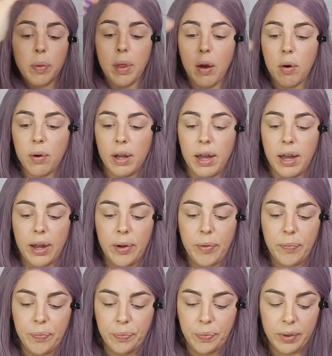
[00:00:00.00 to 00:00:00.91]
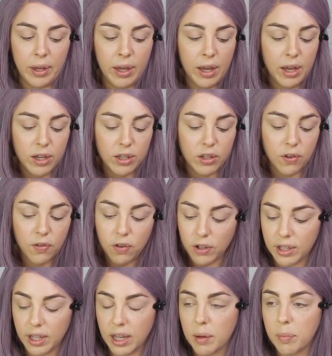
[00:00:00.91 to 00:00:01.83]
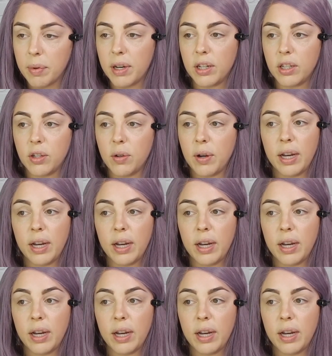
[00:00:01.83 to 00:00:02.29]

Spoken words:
okay, so first thing I'm going to do,